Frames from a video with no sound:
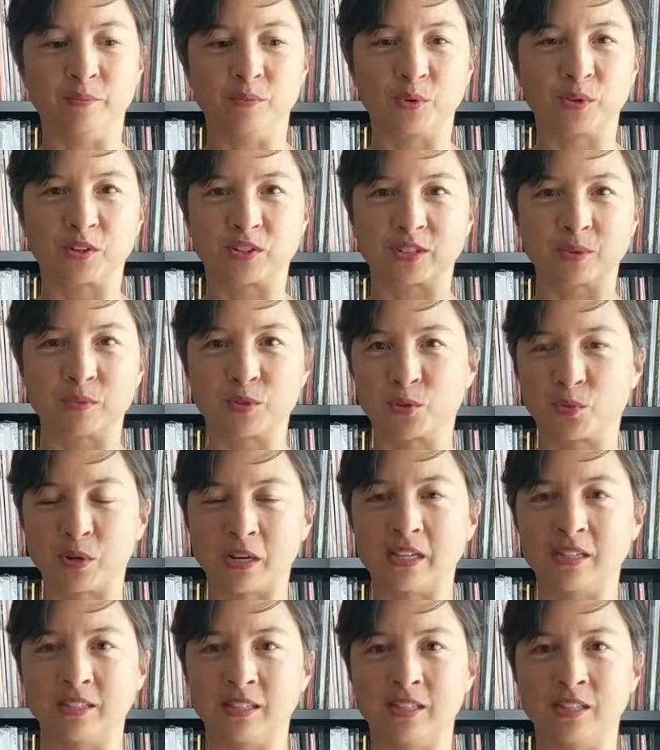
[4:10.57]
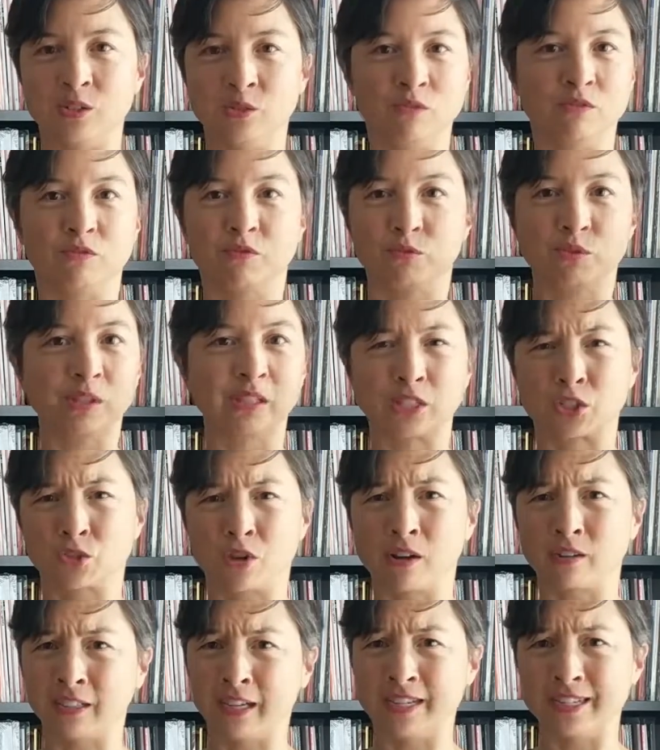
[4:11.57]
What are some of the ways that you've really
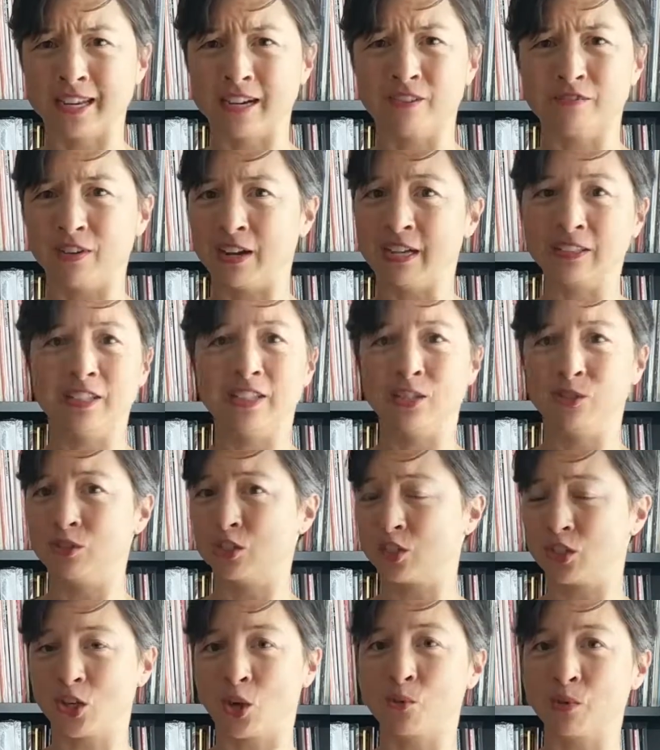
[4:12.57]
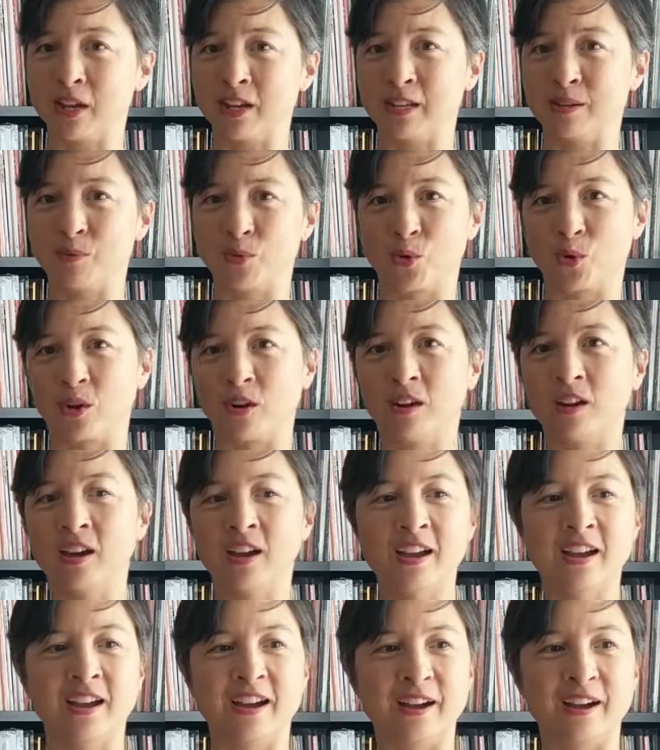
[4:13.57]
strongly identified that you just don't anymore?